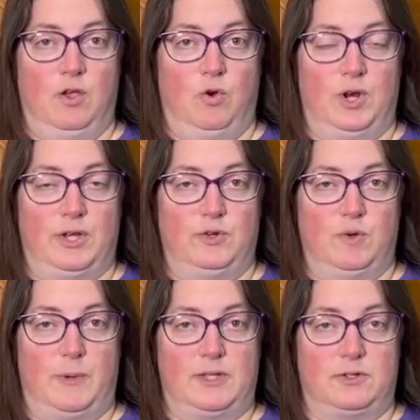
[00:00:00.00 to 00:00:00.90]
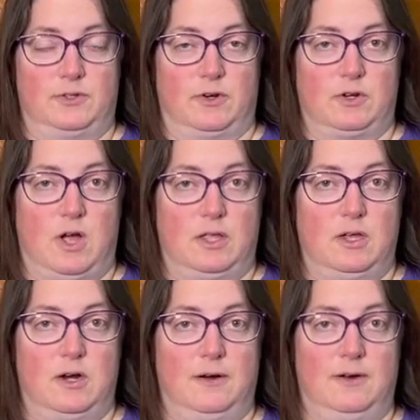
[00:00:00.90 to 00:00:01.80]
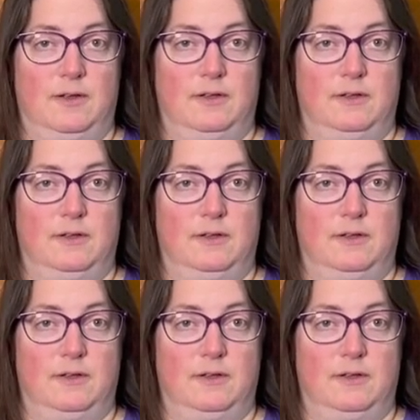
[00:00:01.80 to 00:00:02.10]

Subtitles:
Or you could do it based on their color.